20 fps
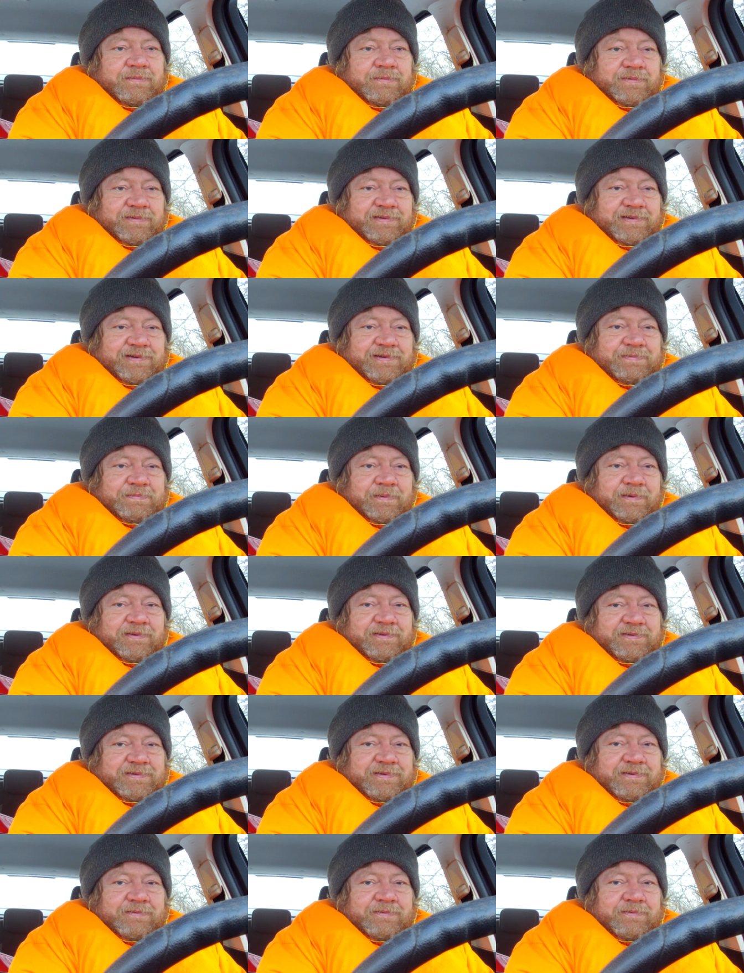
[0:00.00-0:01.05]
We're just
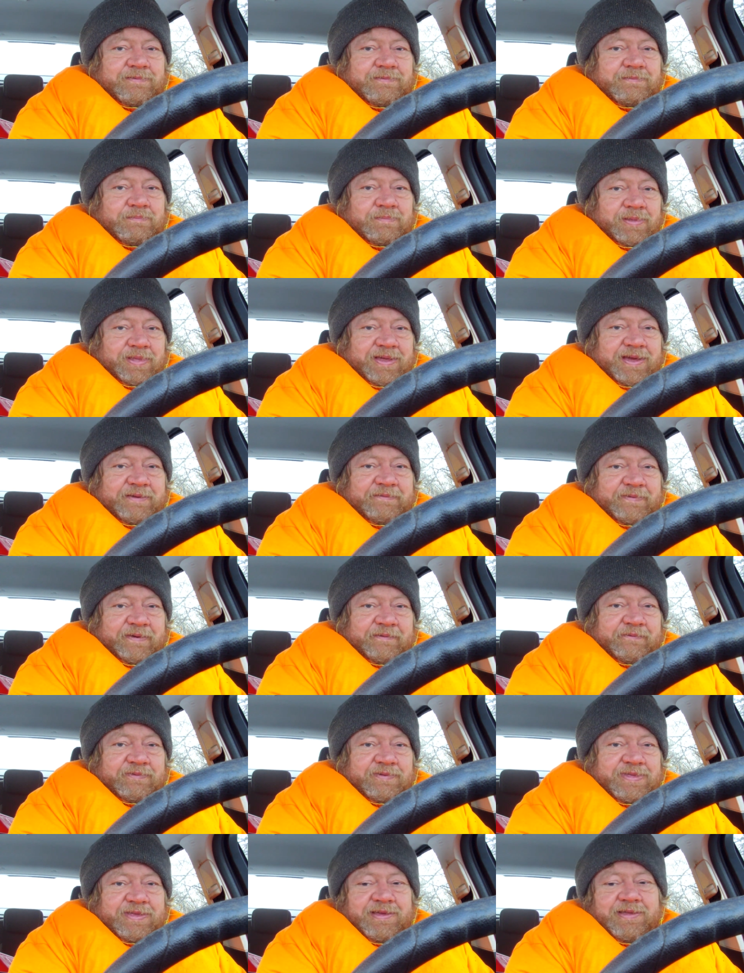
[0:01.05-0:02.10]
supposed to believe
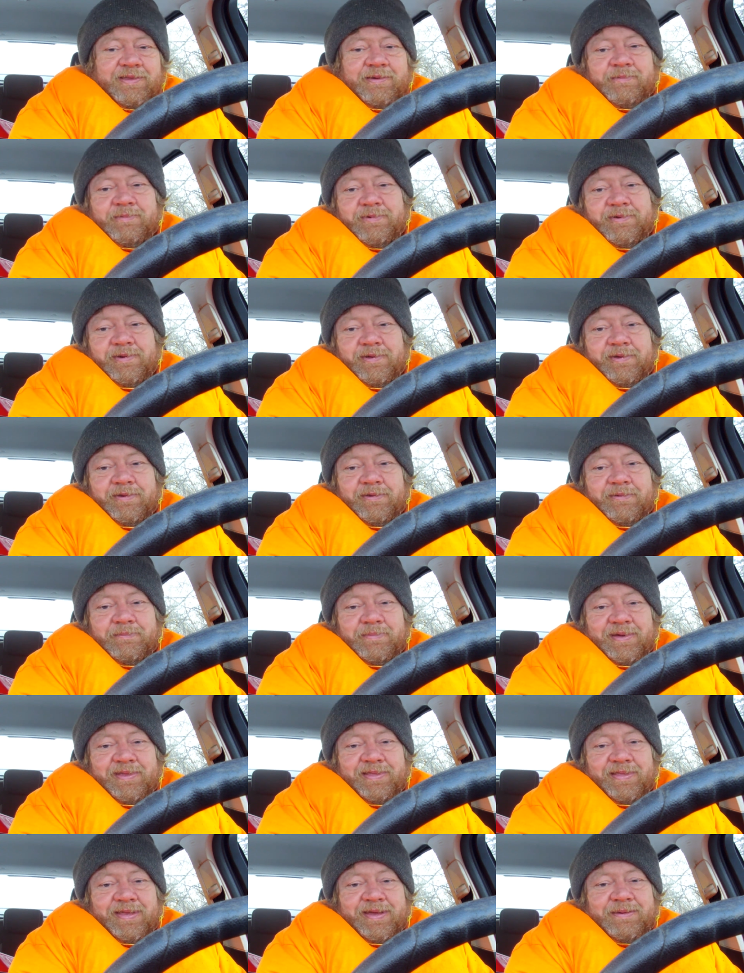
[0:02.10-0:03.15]
everything that we're told
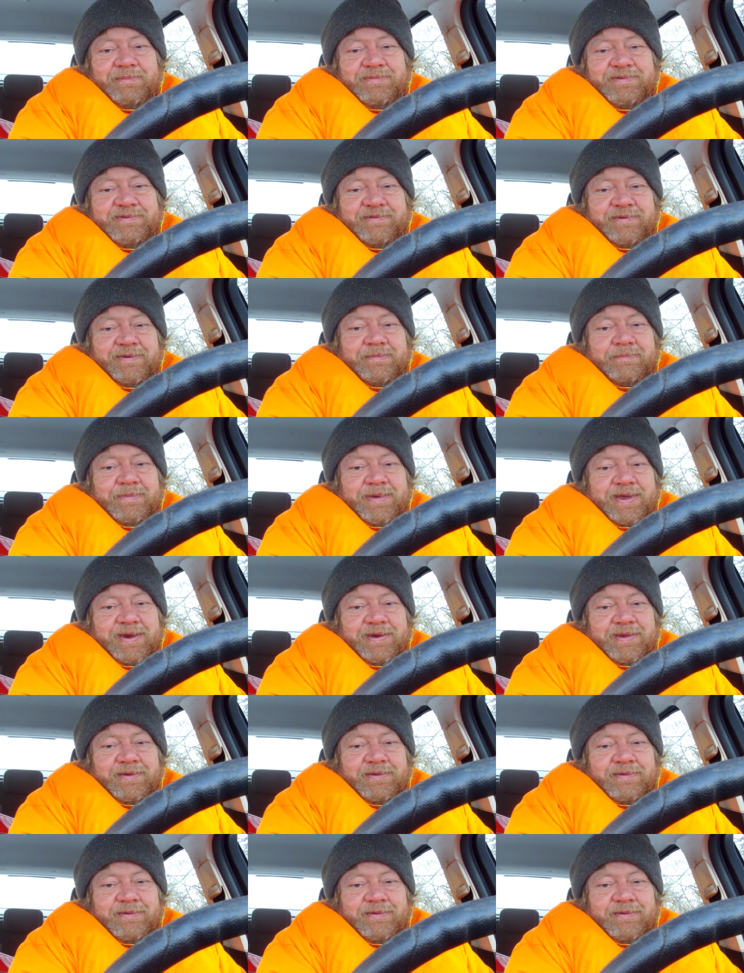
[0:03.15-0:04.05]
by the mainstream media.